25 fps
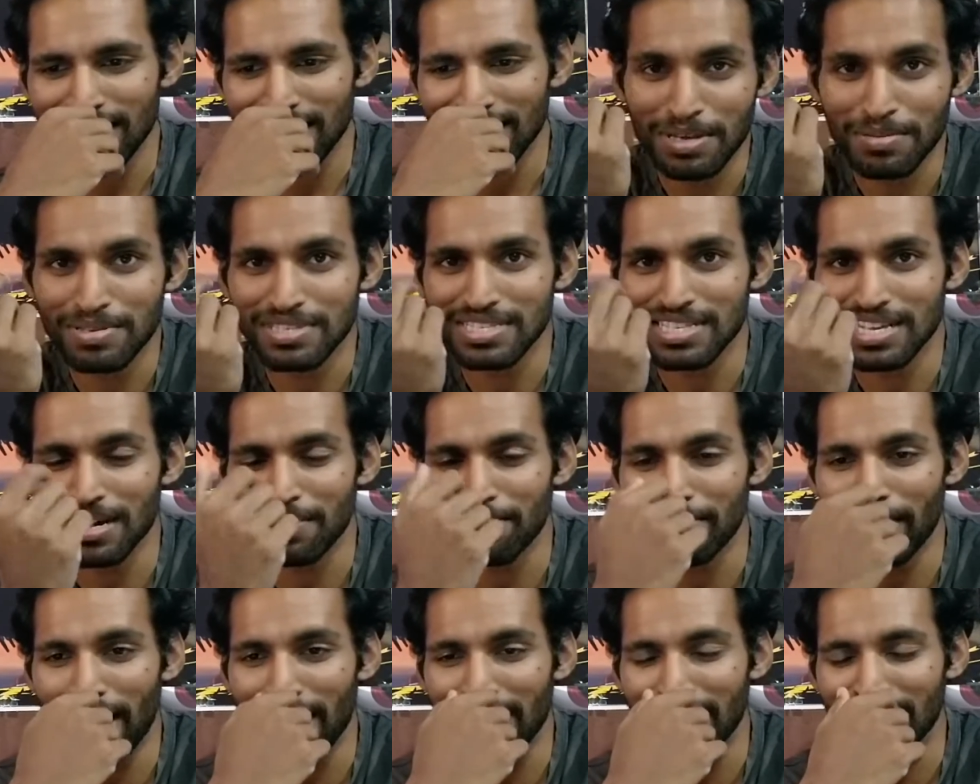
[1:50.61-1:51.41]
Maybe it's like a
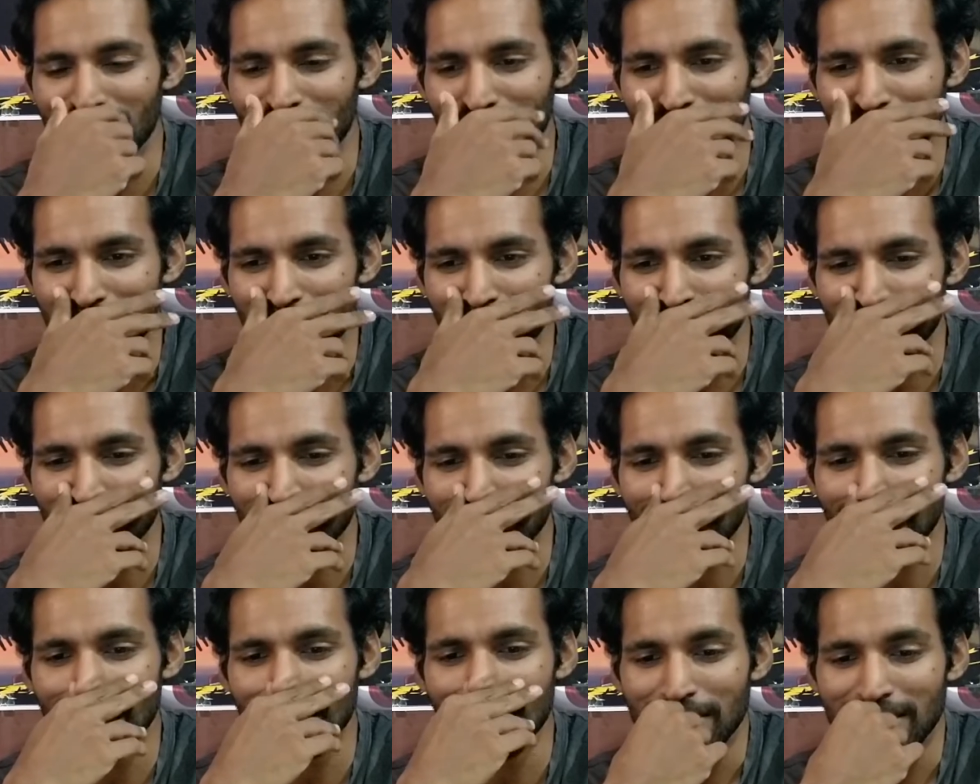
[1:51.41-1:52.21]
parody of
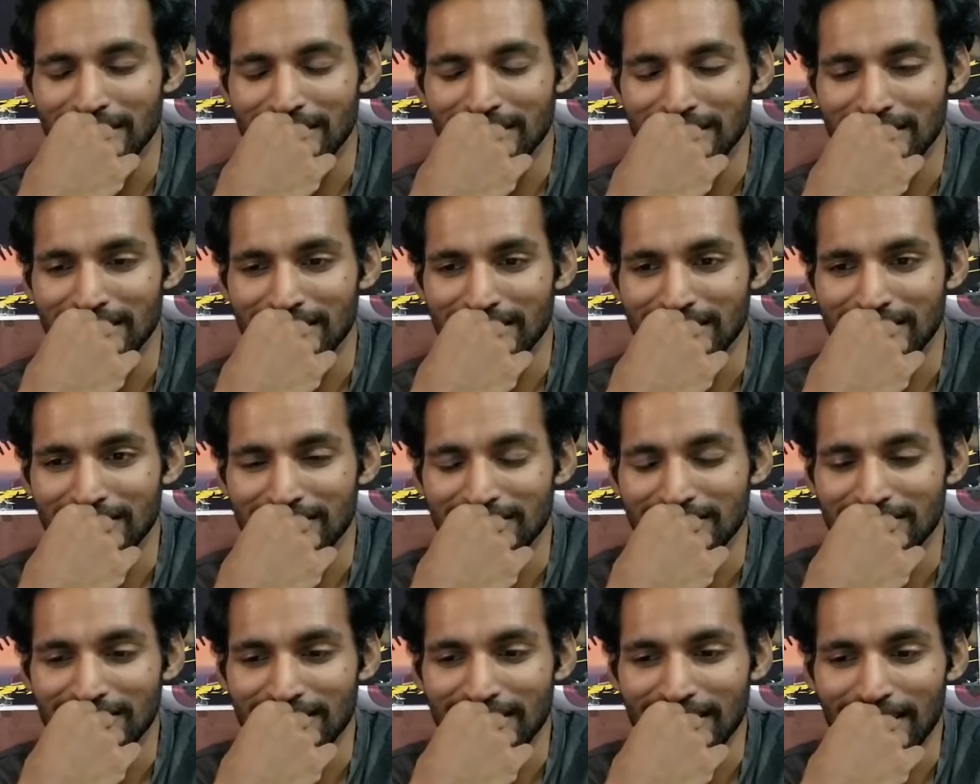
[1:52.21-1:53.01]
something, but
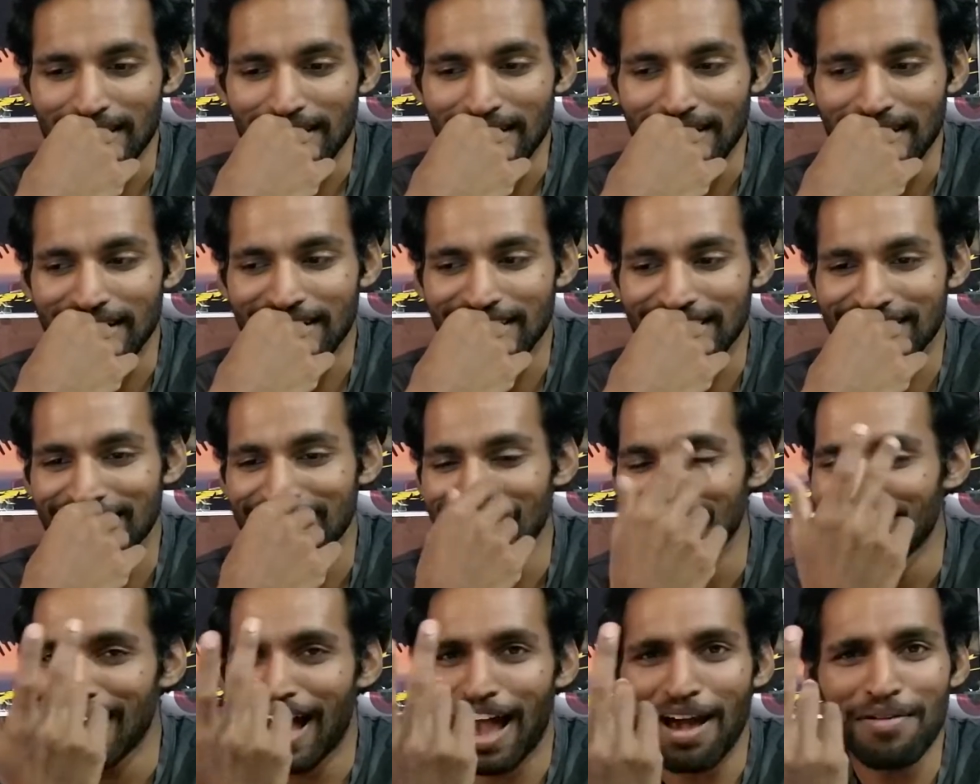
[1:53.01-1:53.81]
yeah.
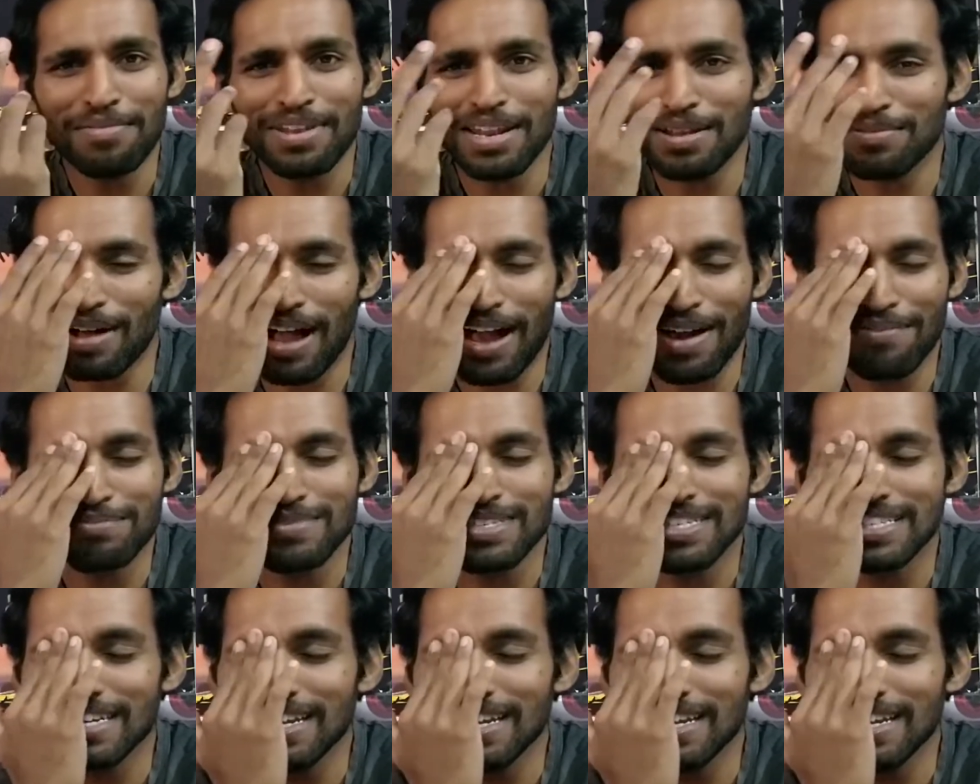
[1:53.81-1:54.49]
I mean, I